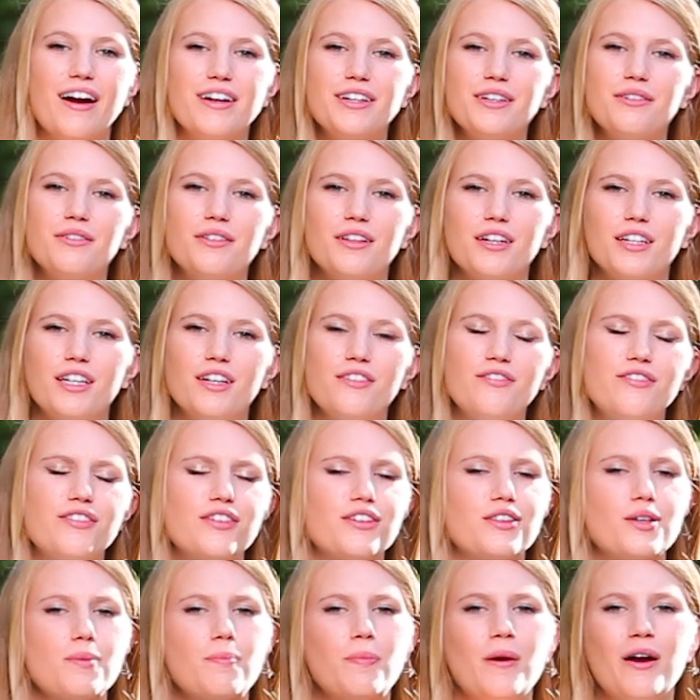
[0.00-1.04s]
you looking
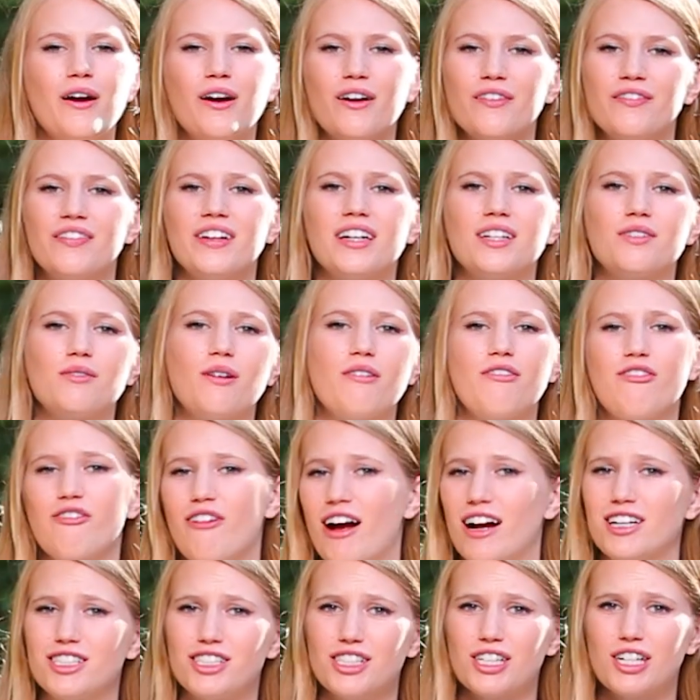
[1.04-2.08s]
for the perfect
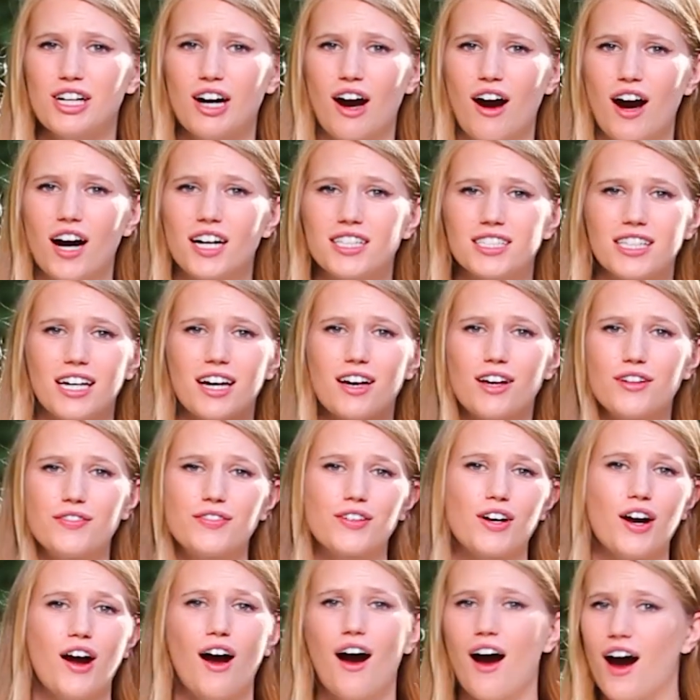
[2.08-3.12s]
refreshing cocktail
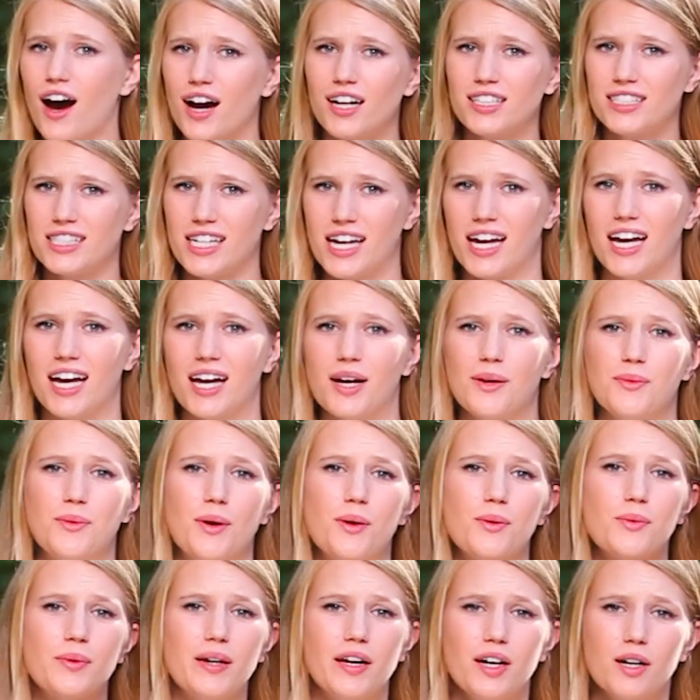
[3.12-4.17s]
for a hot day?
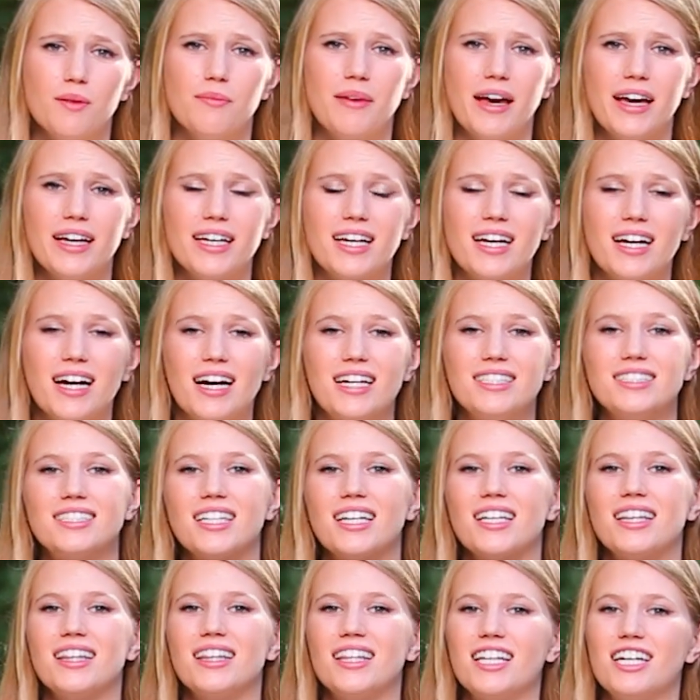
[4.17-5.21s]
Well, we are making a
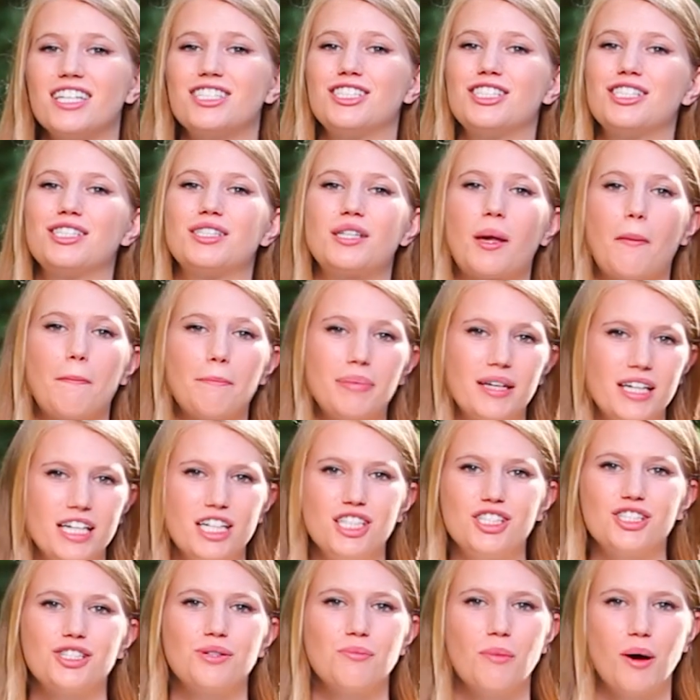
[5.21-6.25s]
delicious
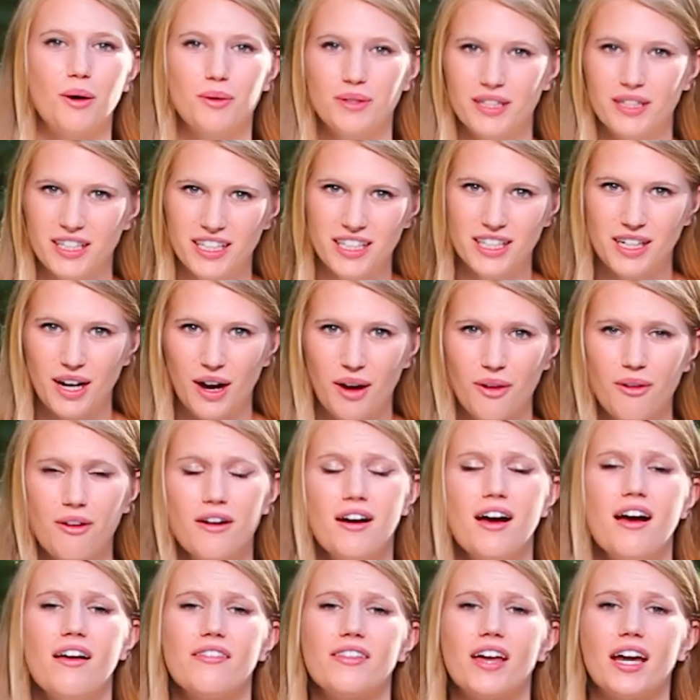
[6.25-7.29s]
peach mojito
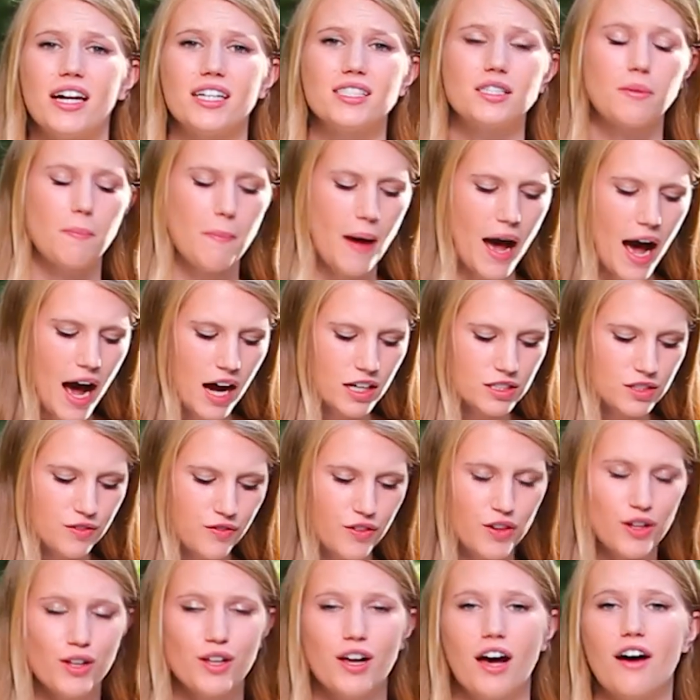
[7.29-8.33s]
that is packed
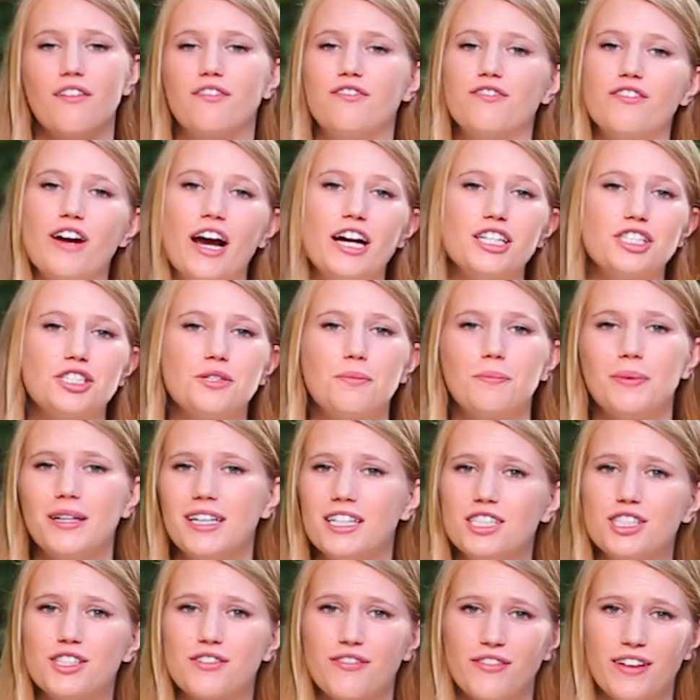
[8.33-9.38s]
full of fresh
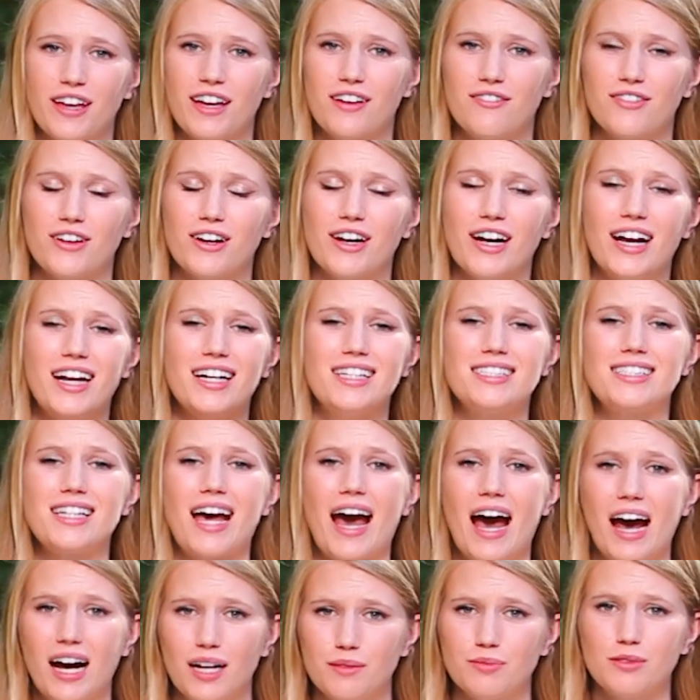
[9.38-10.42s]
peach flavor and is
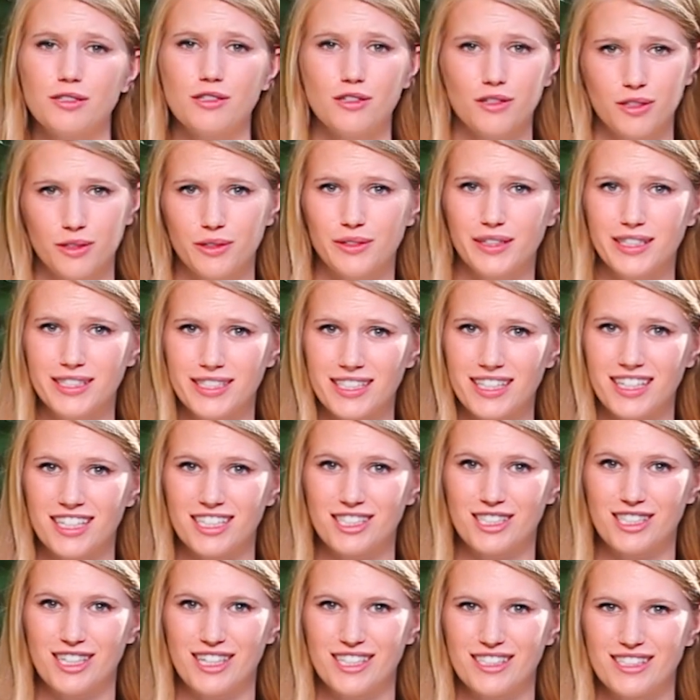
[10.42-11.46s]
absolutely
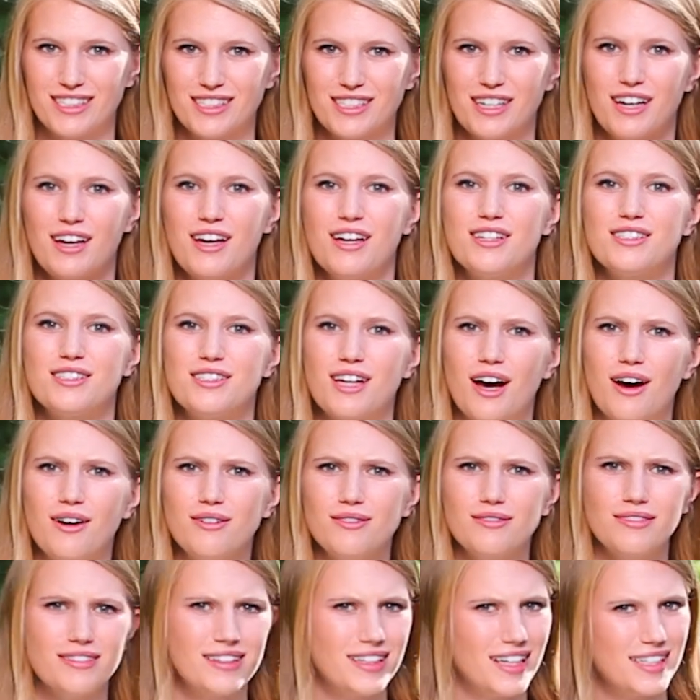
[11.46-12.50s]
delicious. So
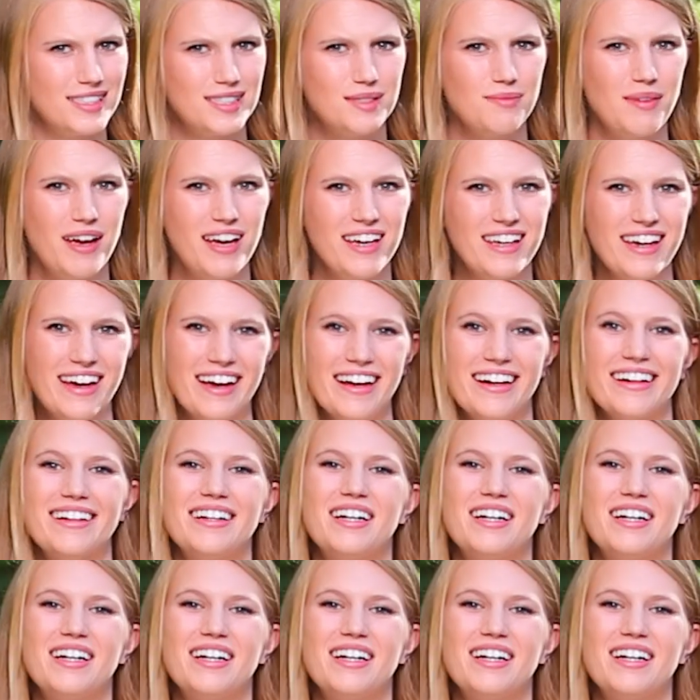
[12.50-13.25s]
let's make it.